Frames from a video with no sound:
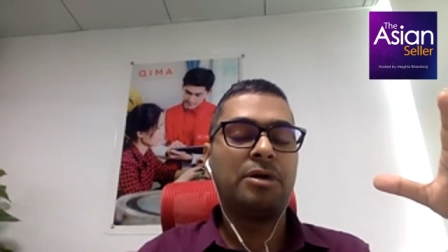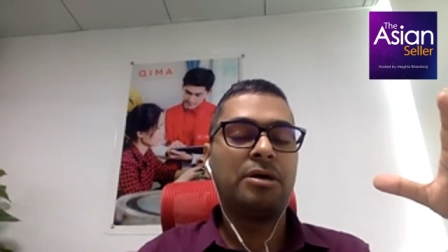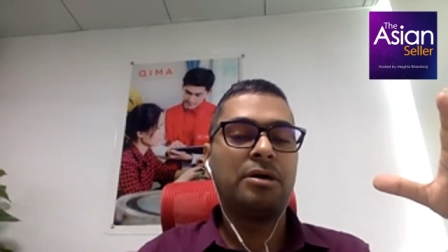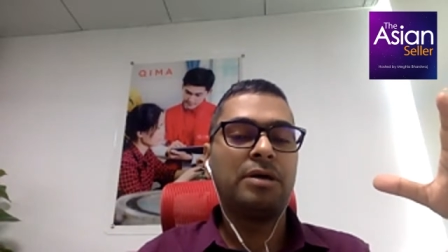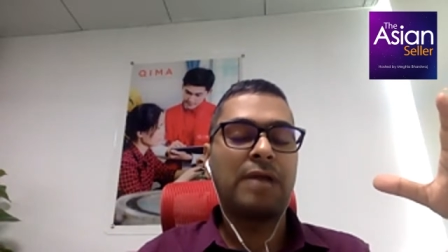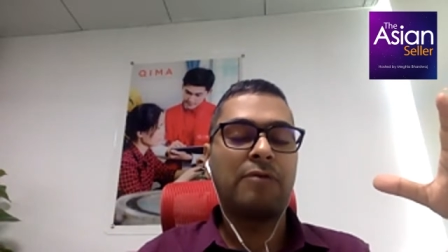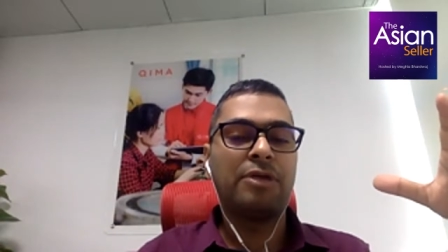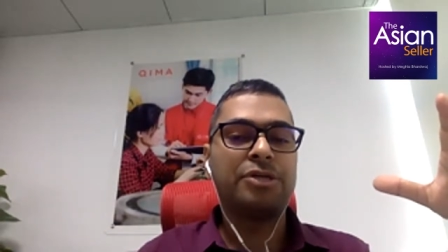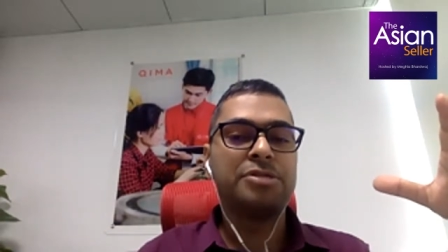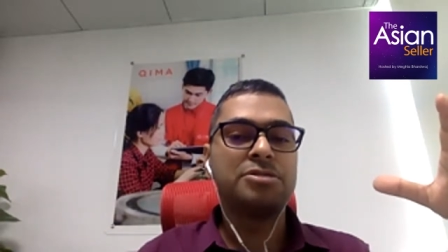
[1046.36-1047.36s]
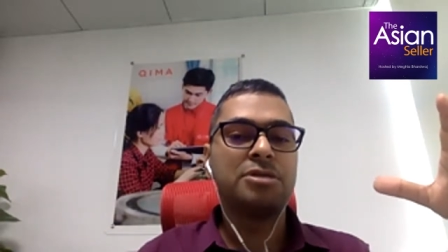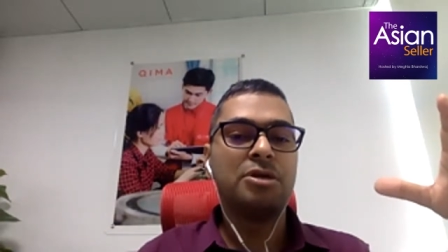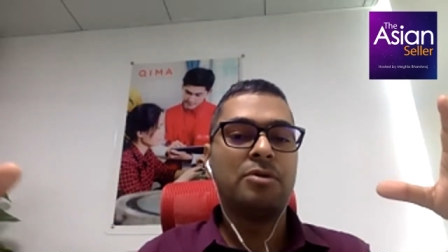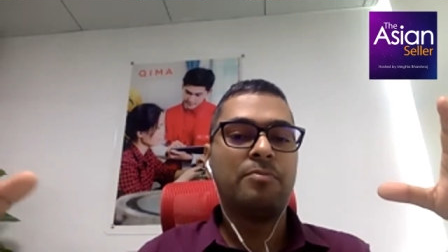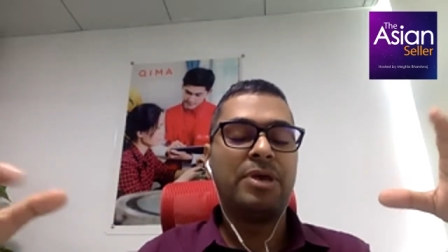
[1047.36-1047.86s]
calculations
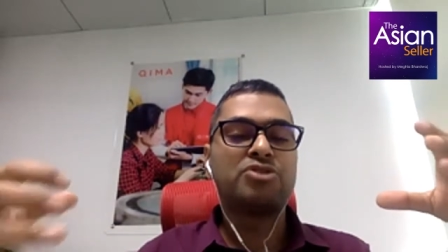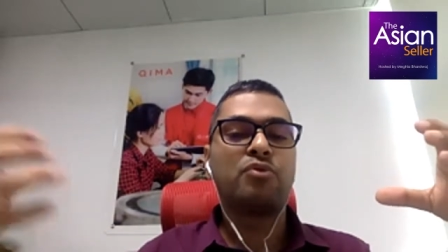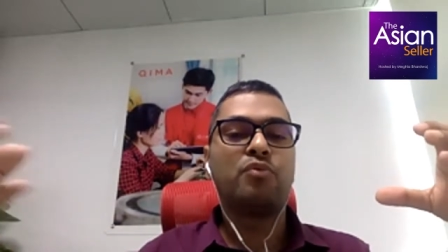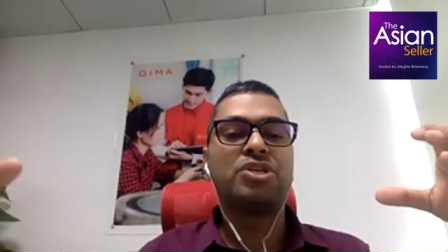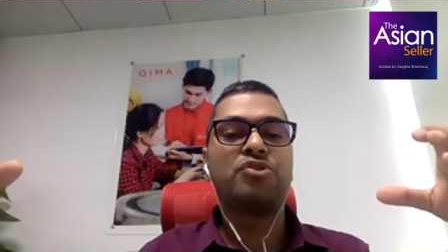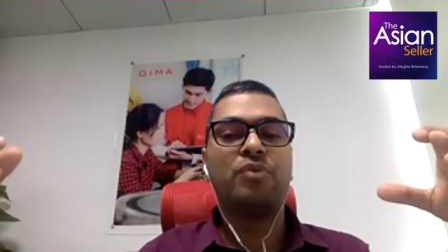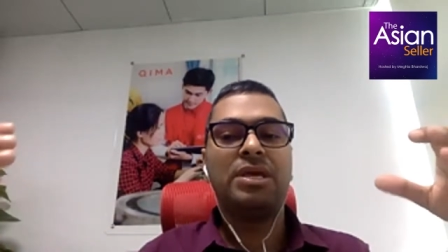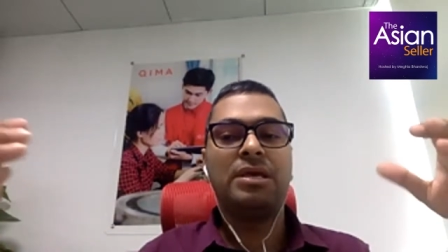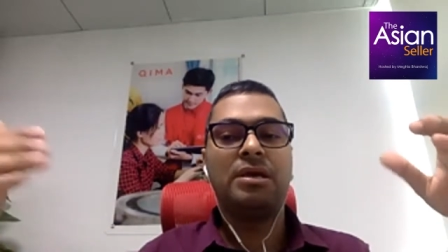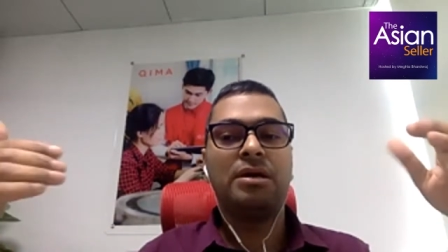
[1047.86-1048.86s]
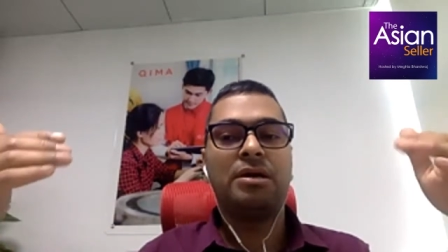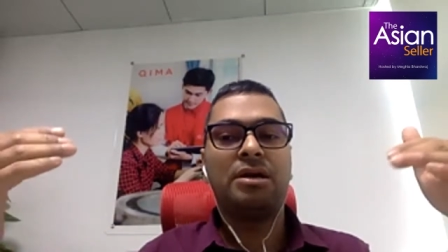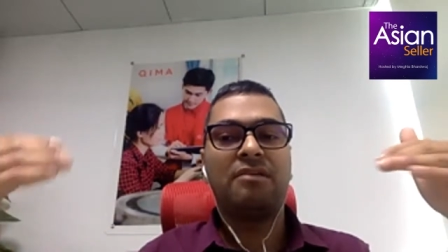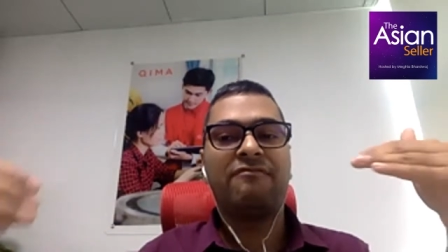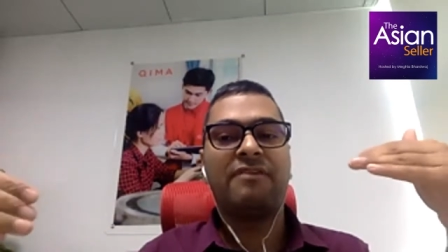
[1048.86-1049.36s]
based on which we
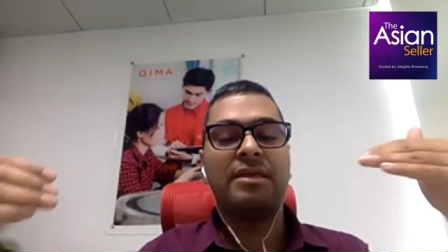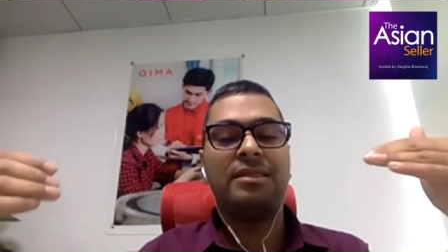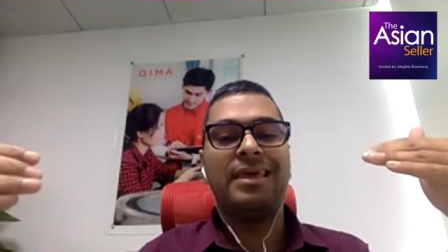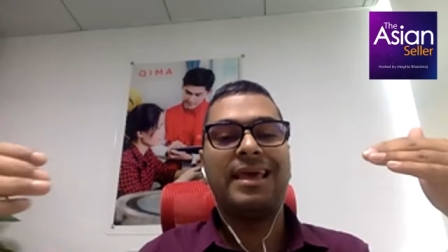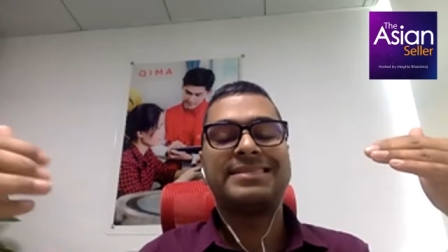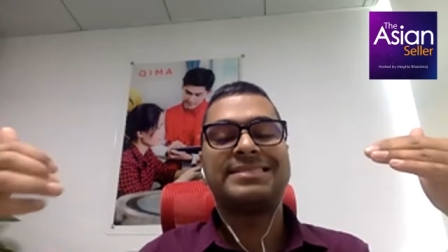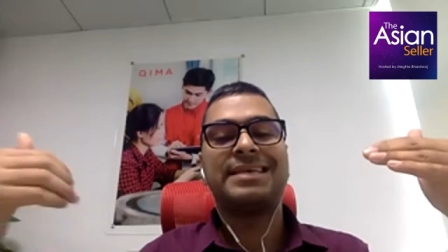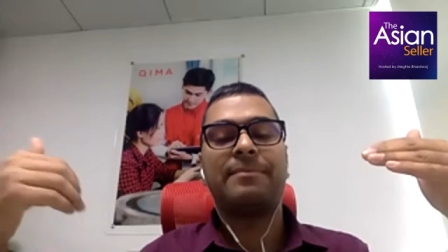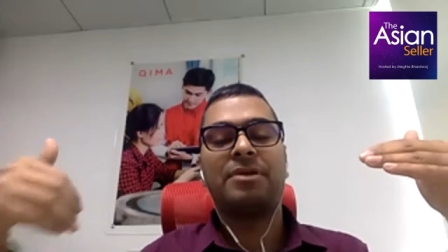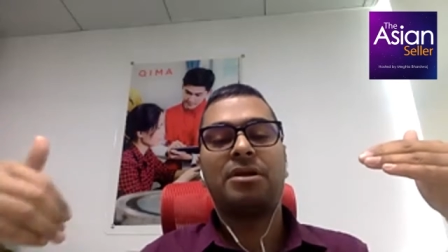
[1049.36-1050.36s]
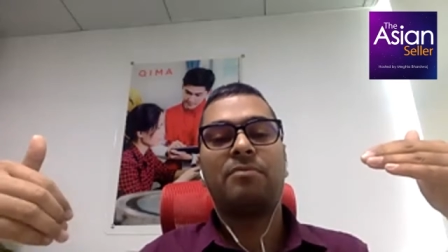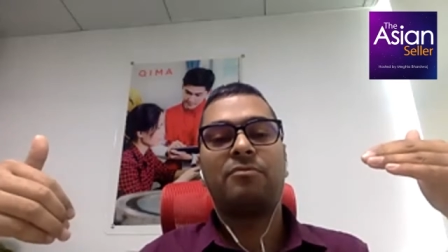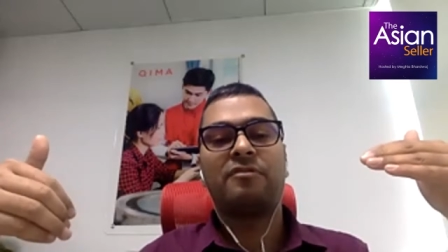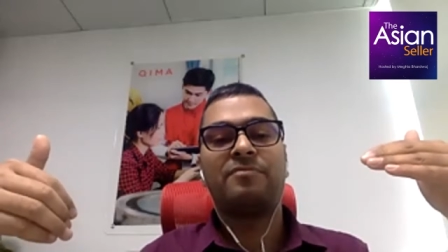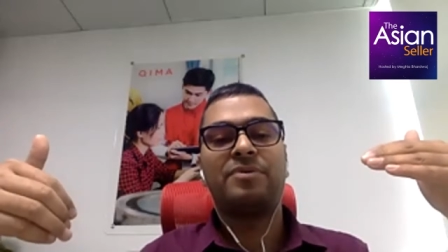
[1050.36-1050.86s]
define the accepted
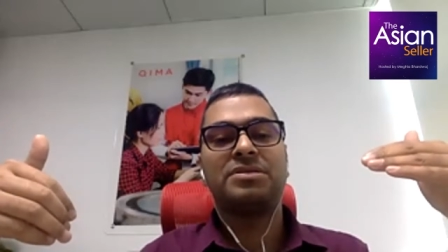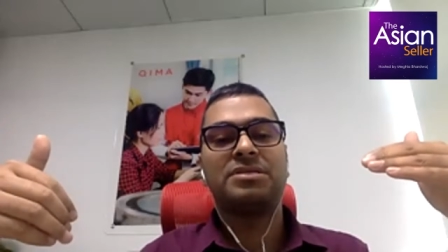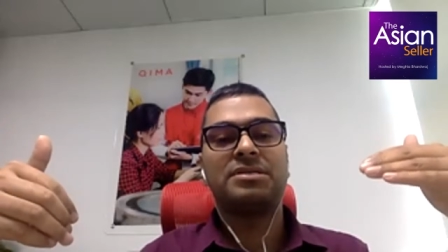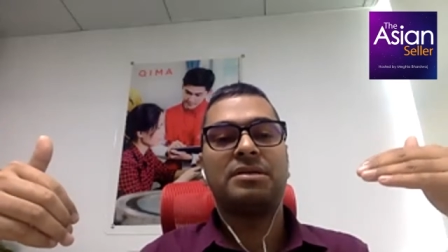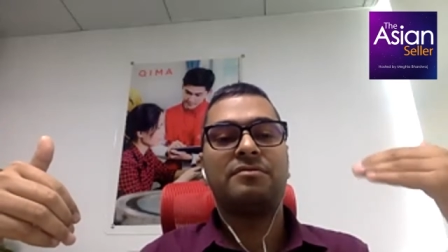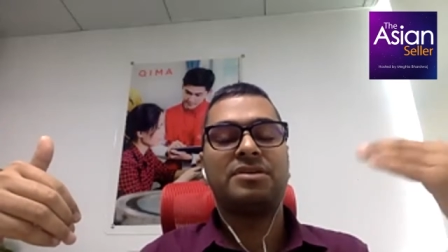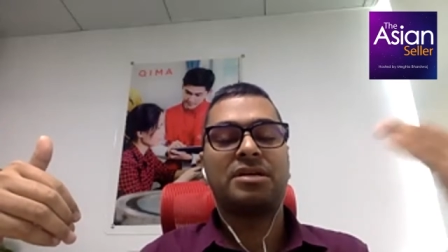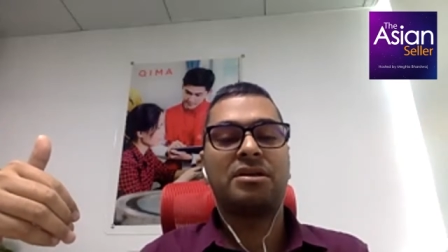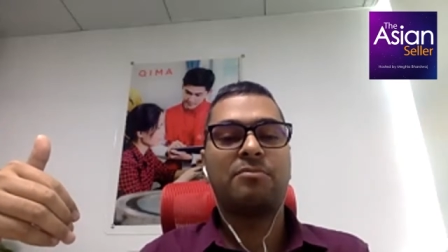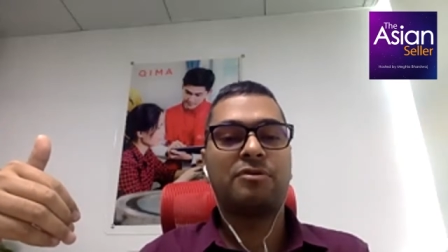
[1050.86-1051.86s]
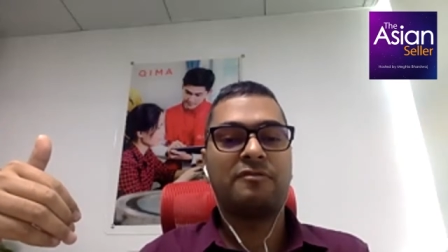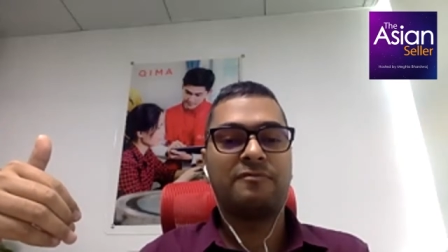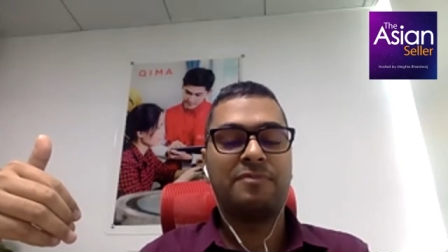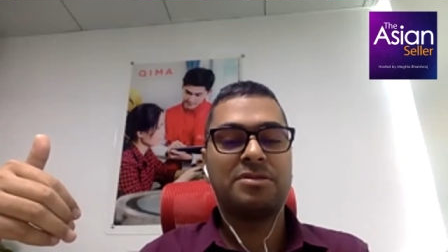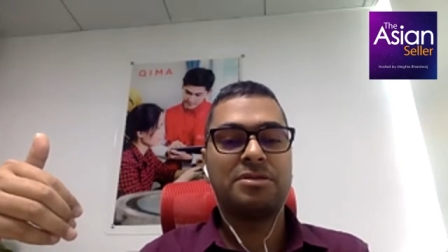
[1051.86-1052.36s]
number of pieces and rejected number of
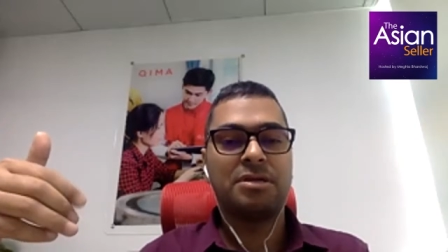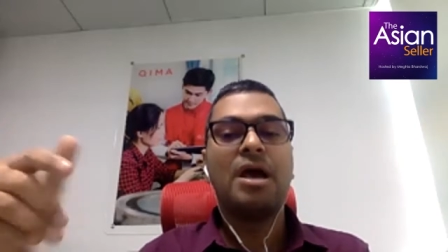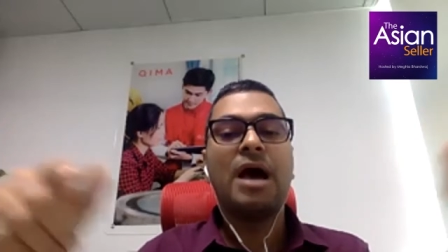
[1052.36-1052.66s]
pieces.